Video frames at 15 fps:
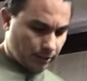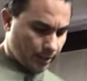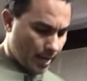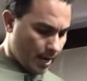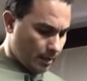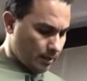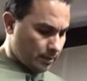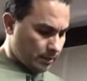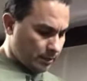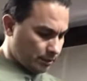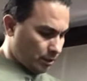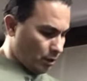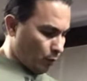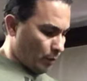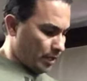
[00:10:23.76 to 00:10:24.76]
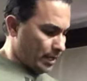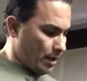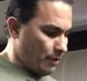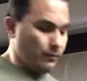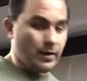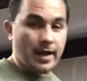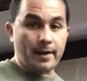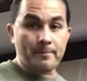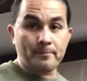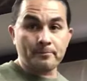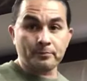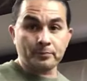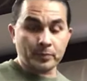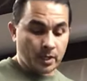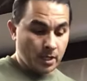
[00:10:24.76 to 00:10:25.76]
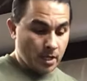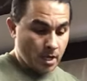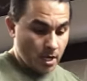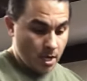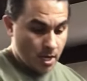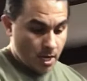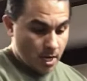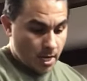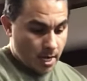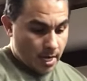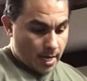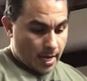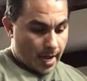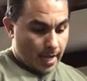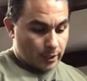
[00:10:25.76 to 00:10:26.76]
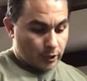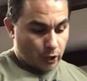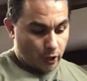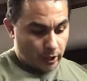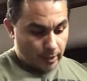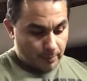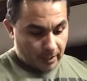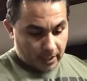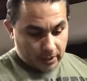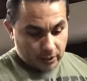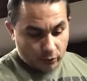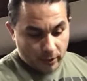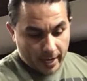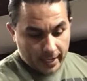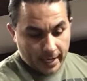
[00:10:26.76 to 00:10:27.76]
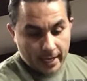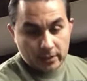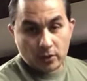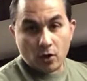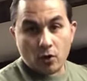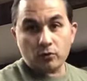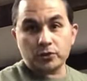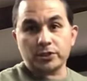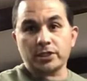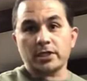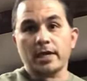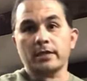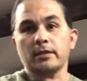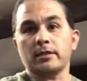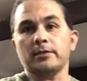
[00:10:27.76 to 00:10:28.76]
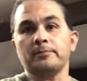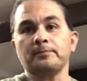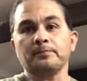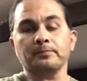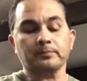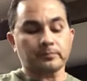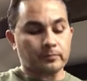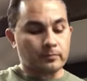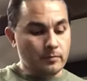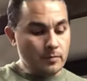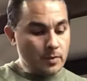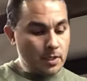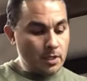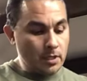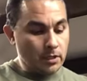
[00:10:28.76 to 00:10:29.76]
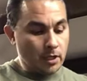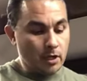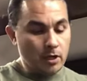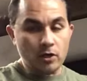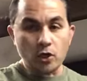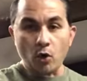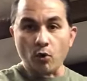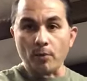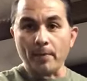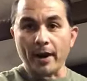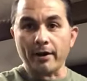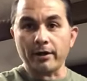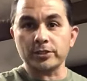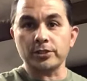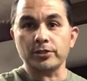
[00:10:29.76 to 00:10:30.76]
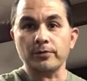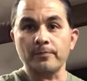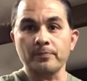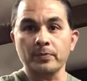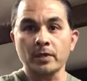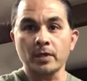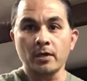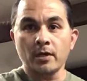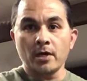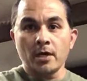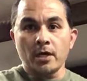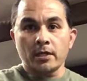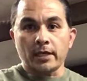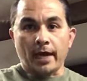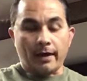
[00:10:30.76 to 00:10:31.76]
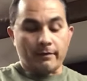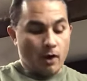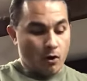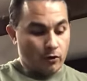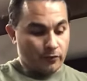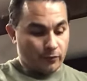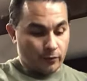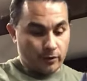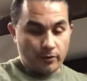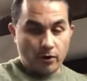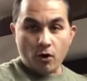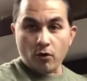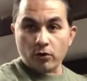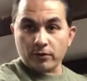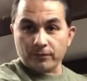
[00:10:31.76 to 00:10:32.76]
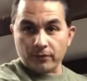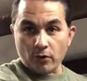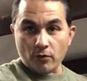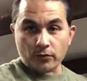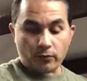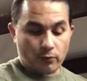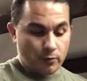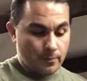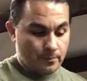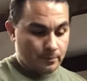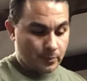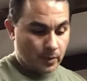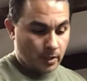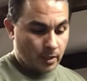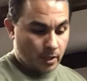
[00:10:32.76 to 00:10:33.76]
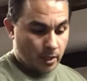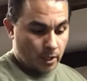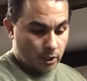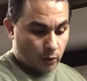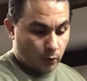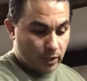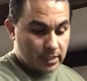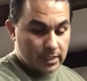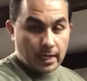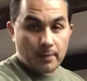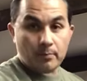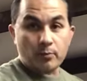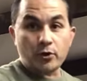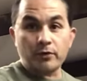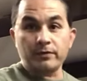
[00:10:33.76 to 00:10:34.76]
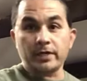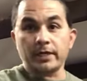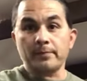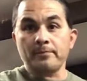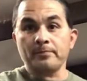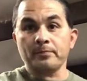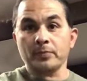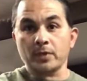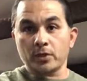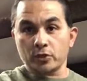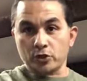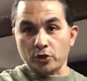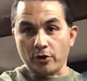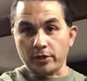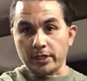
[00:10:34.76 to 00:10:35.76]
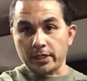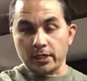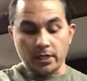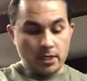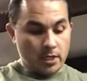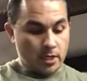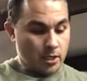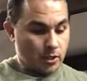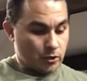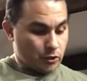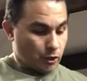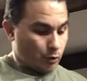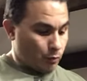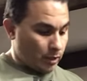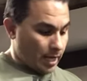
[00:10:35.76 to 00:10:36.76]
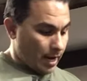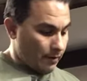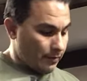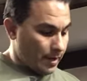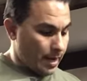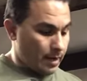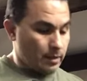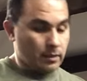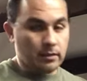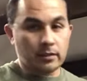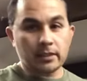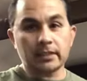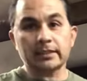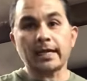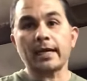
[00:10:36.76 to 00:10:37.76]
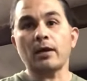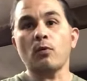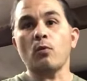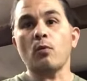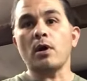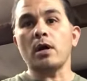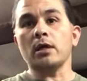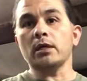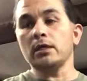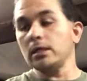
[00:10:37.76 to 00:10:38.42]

that? It's all the way down flat. I turned it because the crank has hose just like the lower bearings do. They have a hose for the oil to flow through. The reason I moved it, turned it, so you won't have that, because I didn't want